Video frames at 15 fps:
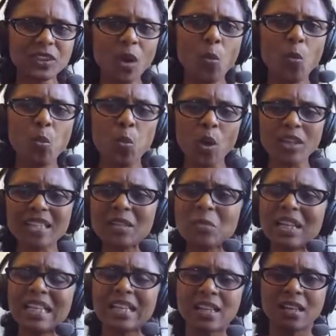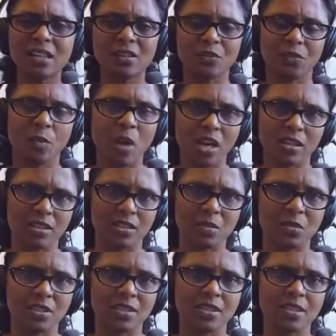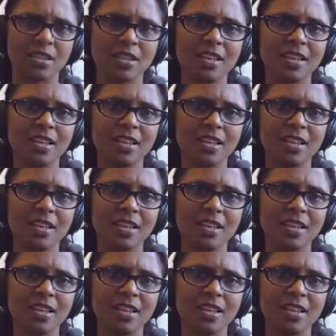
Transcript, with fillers: What did we learn from our customers?